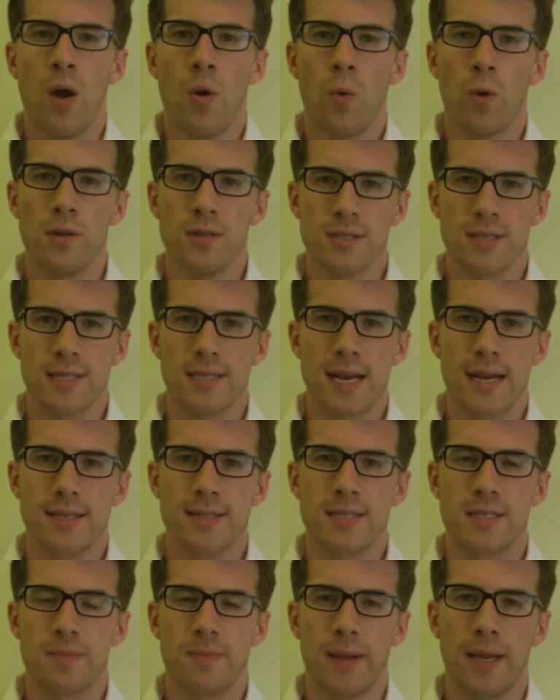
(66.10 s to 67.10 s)
Once the
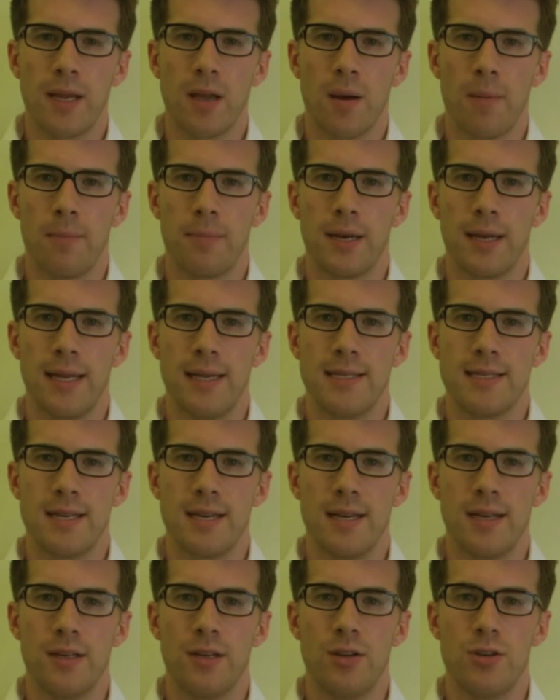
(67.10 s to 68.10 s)
test has been
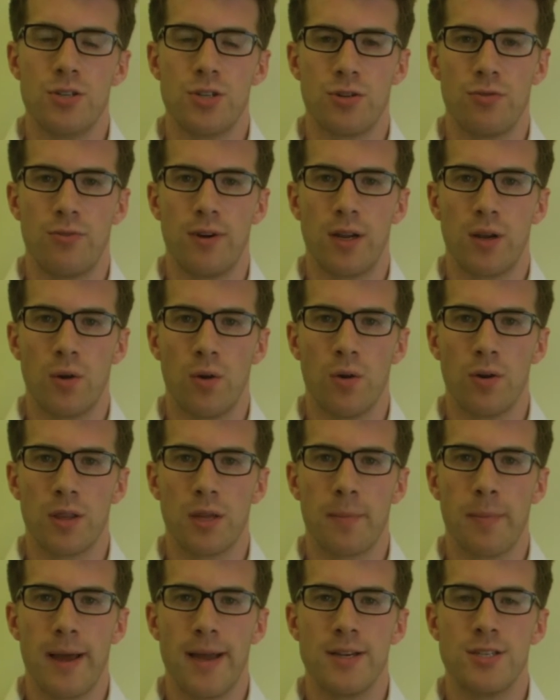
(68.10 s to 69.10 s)
completed, you should record
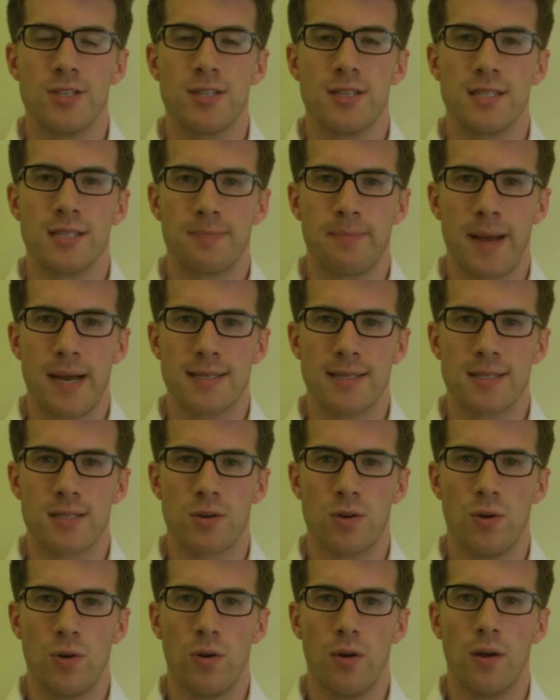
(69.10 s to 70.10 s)
the patient's best
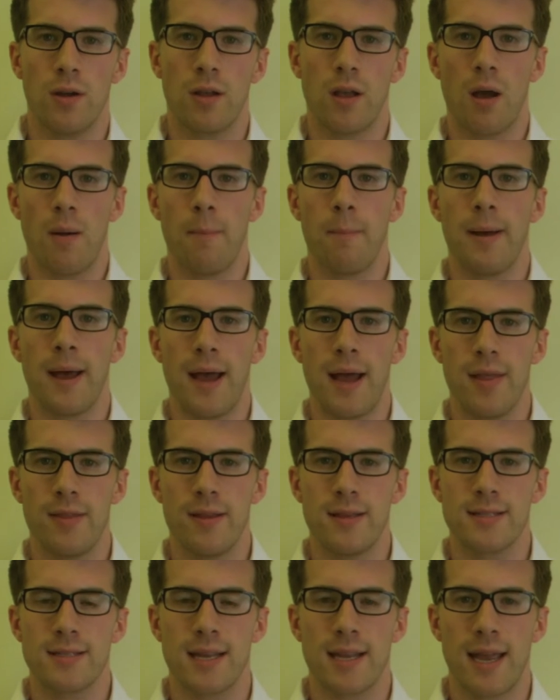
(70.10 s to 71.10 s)
score and compare
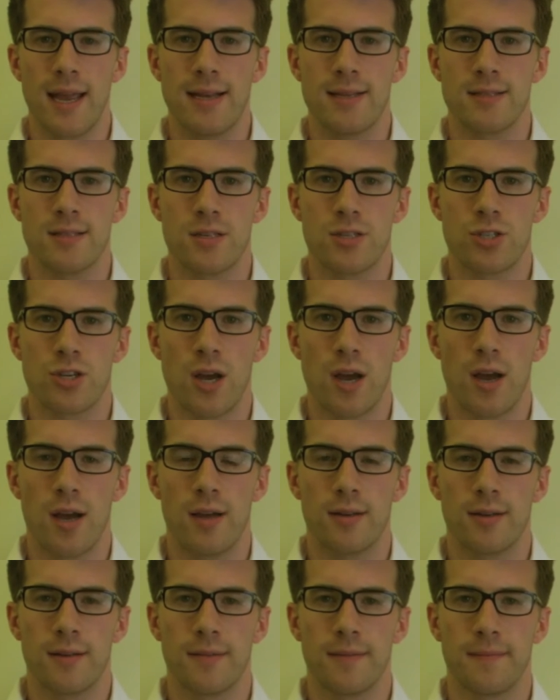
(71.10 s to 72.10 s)
this against a
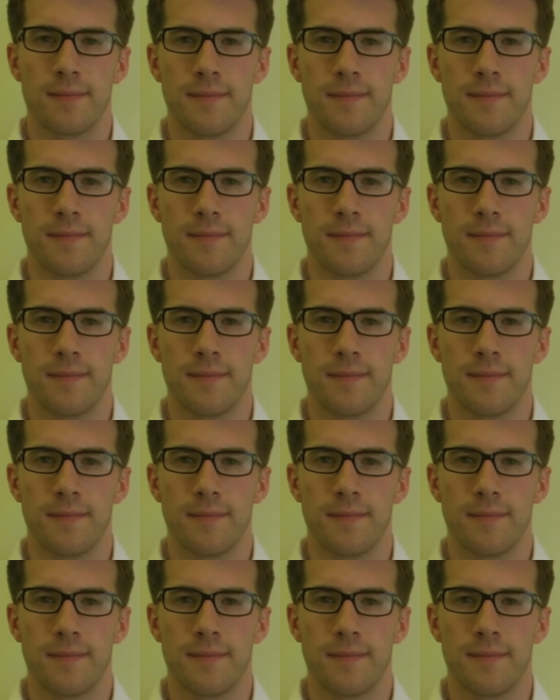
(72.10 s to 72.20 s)
chart.